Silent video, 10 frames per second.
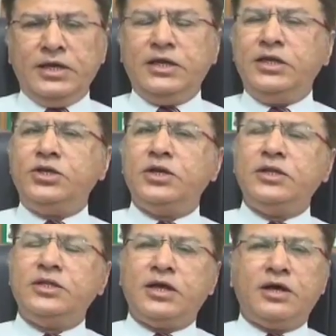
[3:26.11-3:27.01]

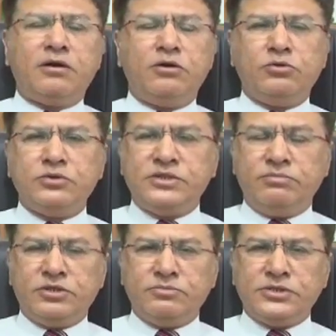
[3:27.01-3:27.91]
Initially, there are no
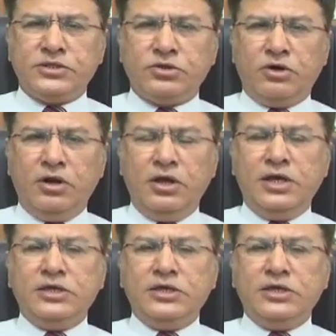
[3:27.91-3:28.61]
symptoms at all,